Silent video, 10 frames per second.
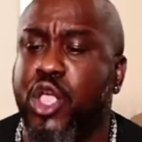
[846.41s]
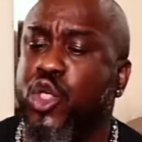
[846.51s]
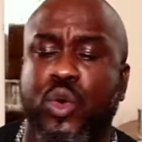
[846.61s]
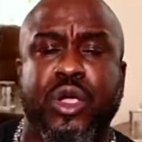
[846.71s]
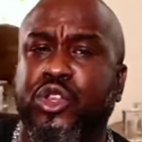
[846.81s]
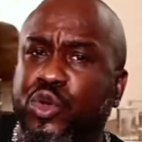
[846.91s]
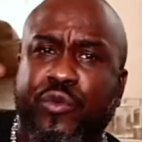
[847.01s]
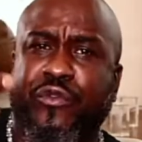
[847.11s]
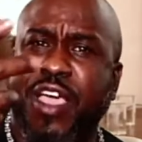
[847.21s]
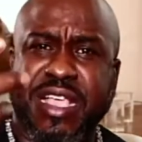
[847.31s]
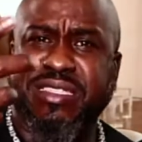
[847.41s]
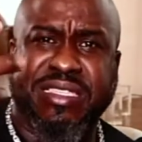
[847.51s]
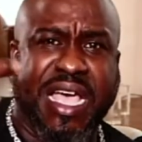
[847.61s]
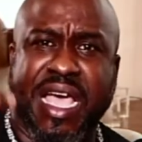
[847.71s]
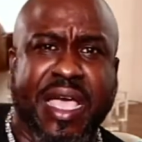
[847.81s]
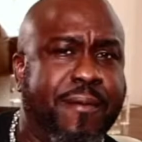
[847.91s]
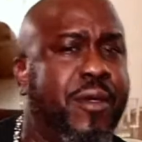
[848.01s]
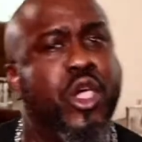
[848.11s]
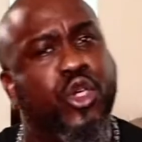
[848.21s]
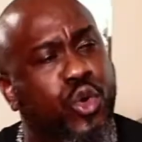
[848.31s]
You can do FaceTime.
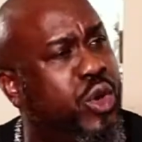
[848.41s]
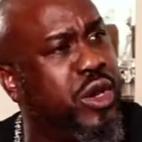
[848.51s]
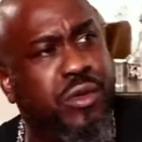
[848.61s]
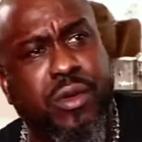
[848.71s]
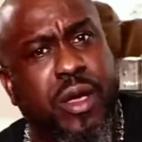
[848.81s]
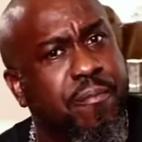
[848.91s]
You can